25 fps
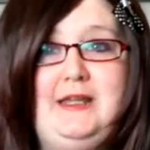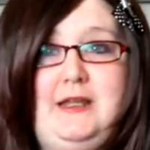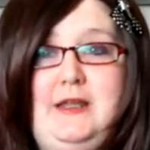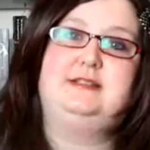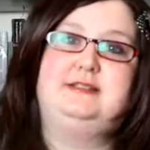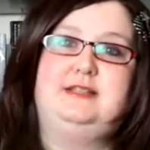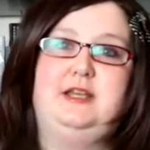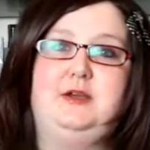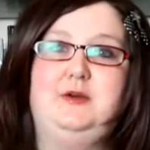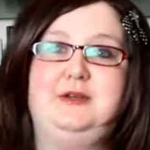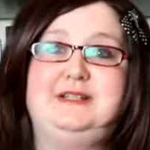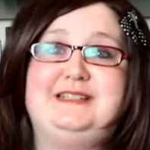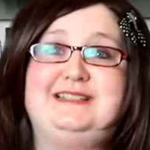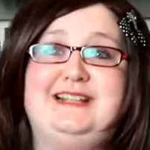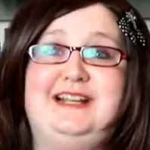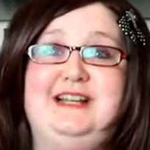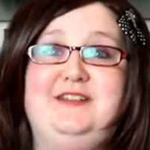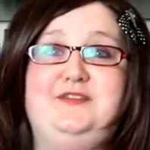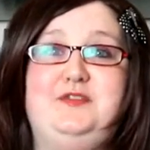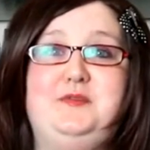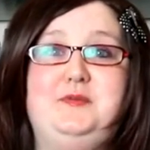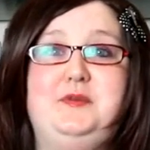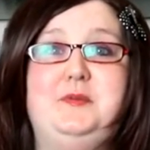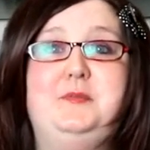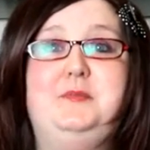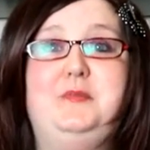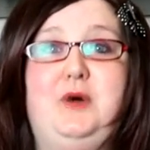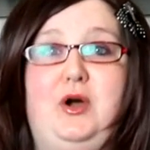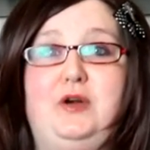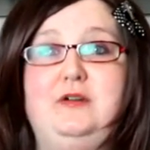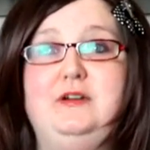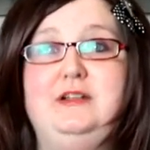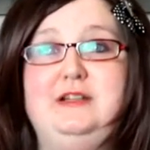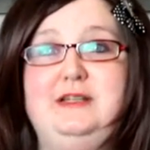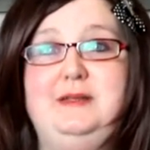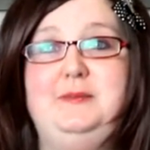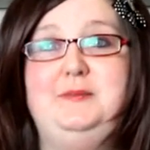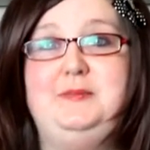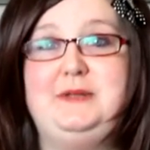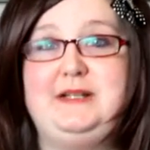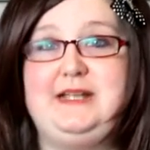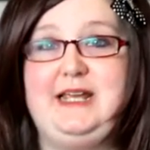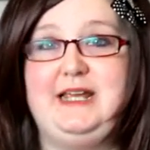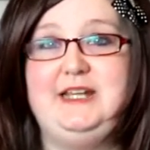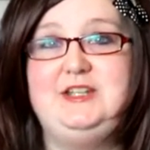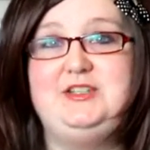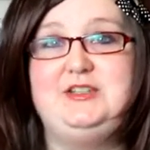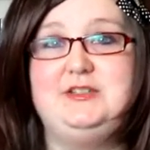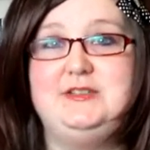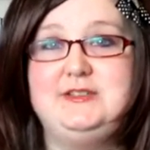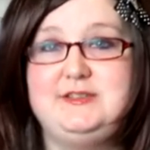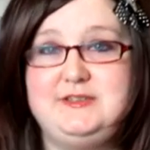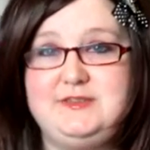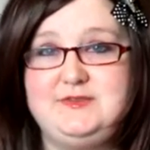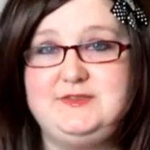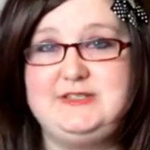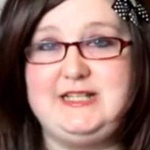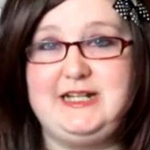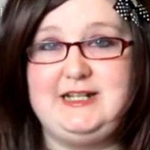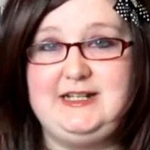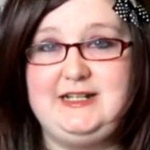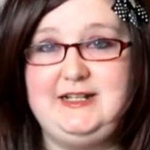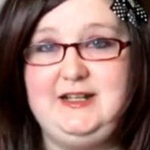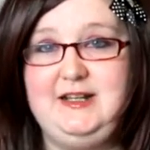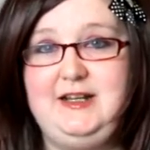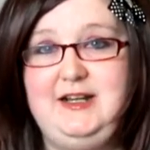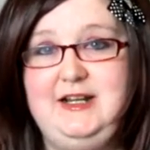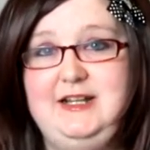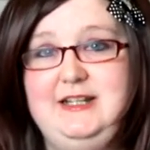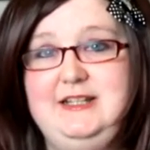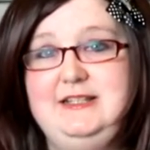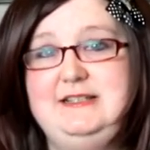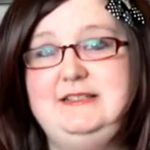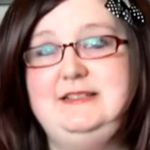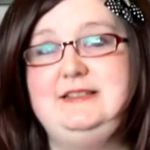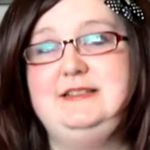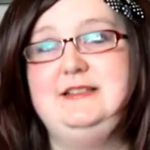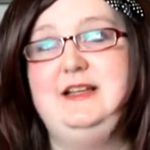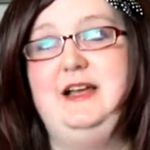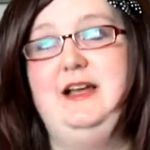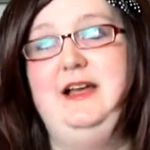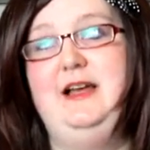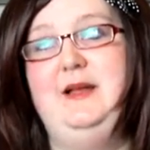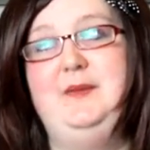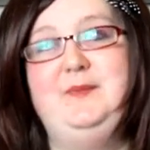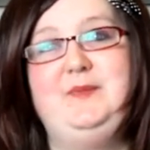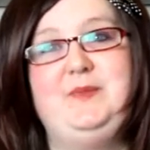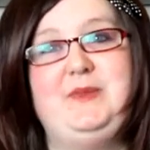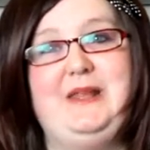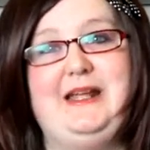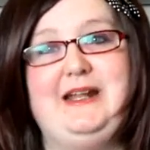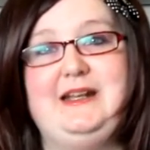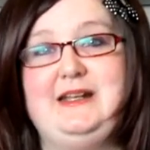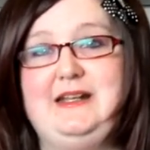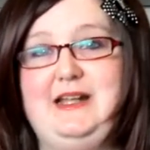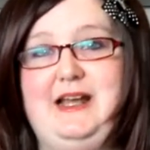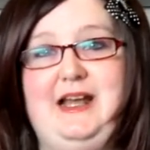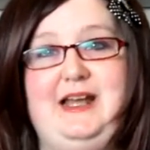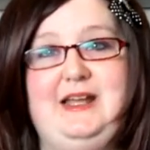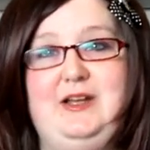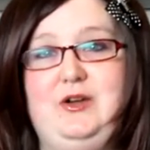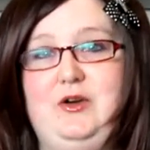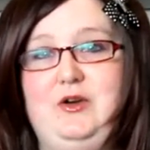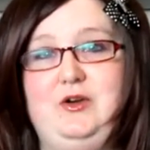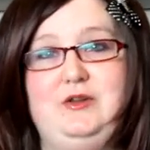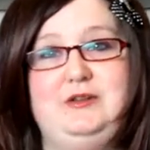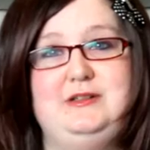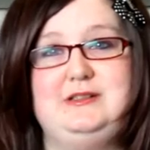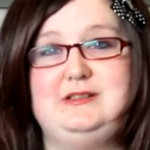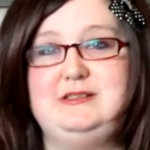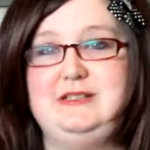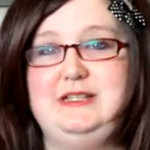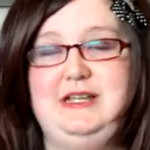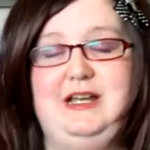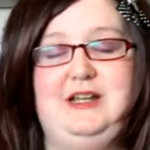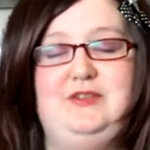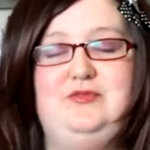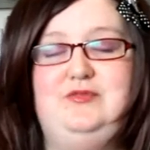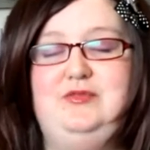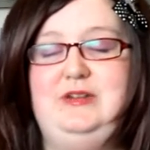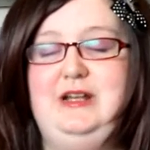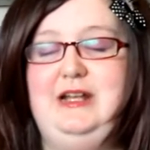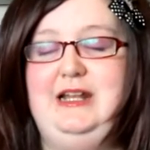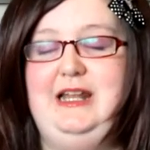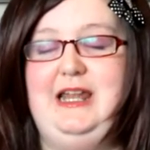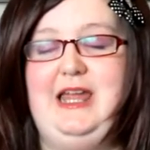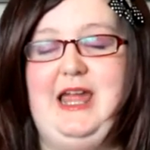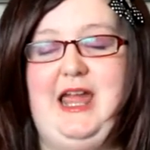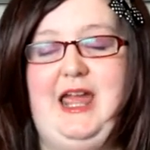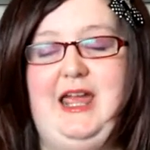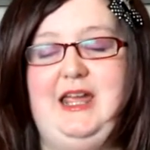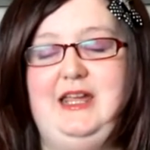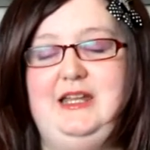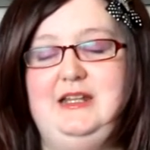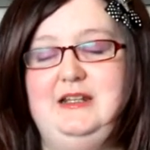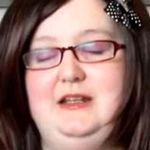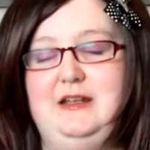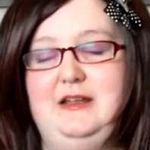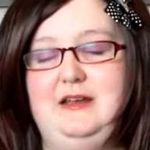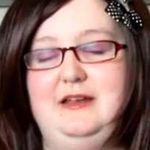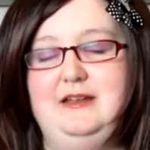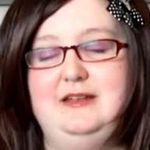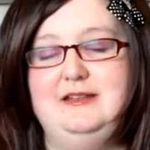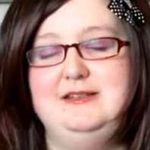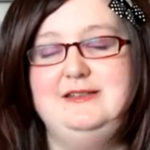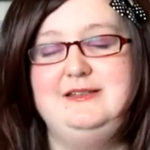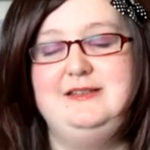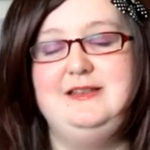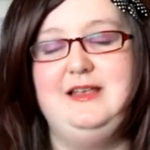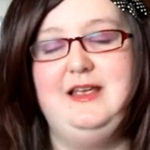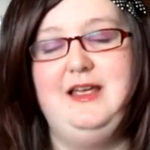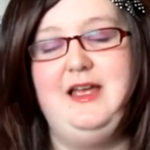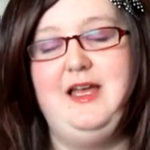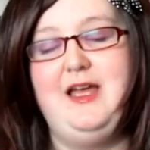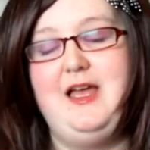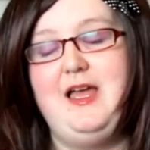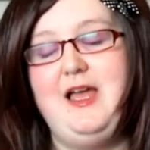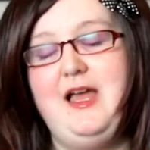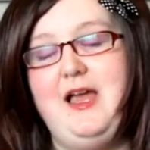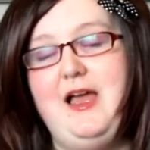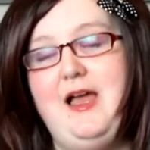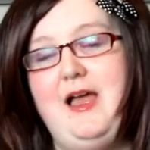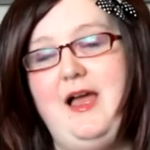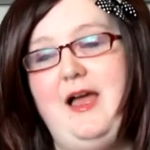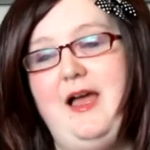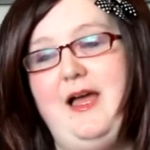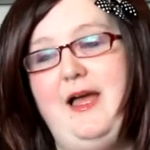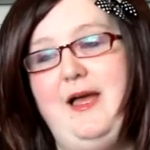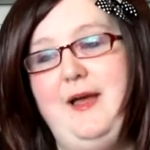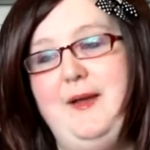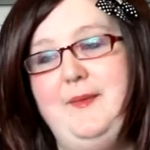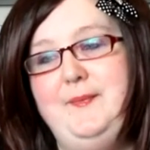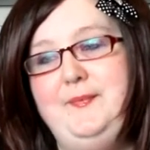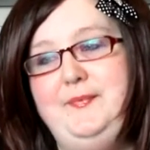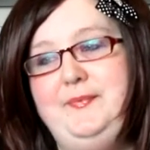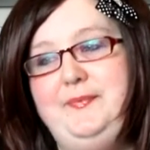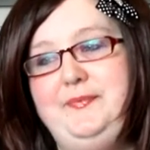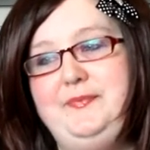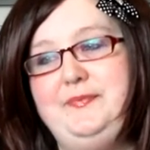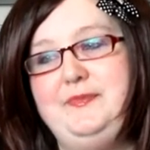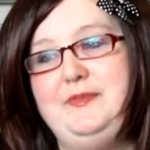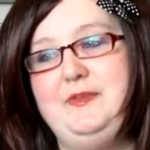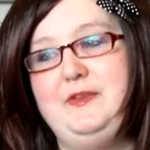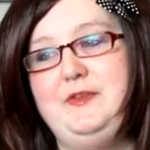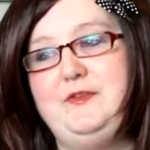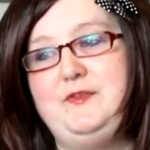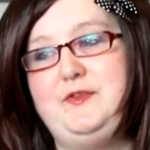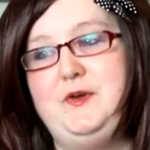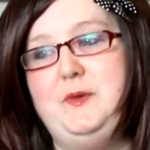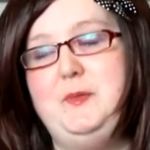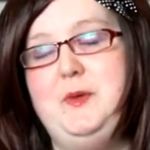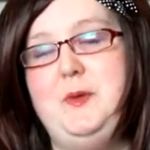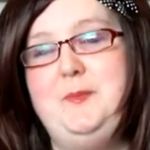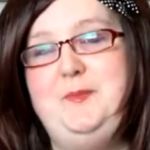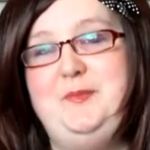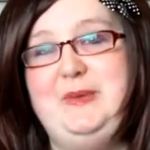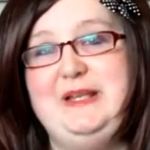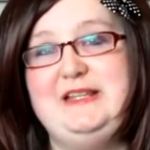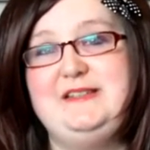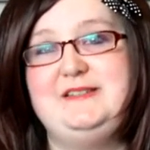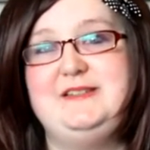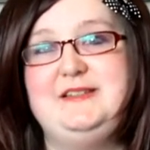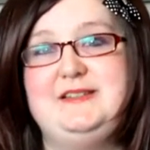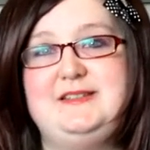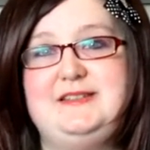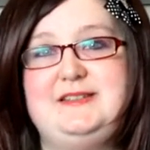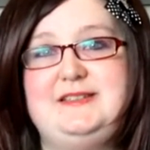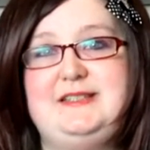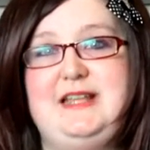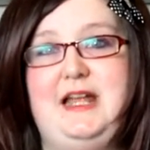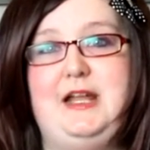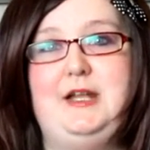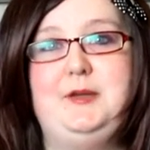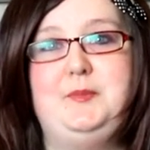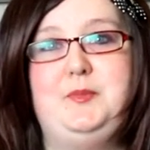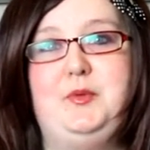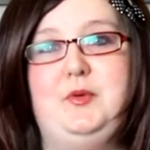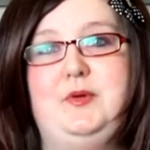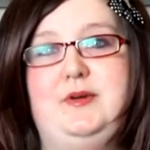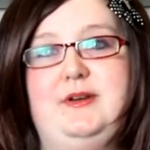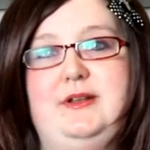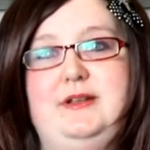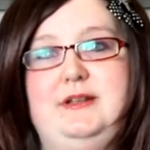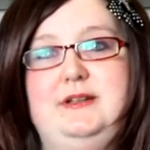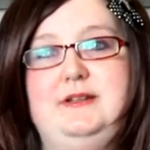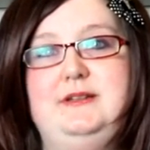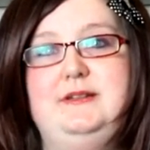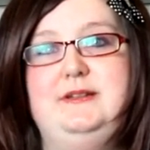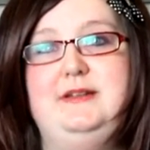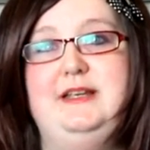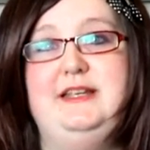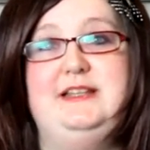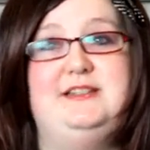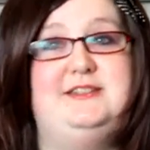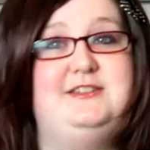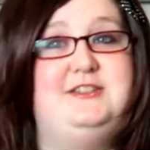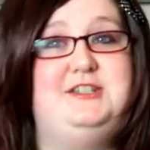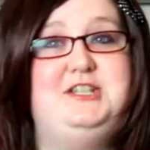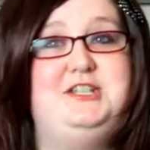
So aside from the moral implications of telling lies, um, and I honestly, I really hate liars, um, from a business standpoint, it's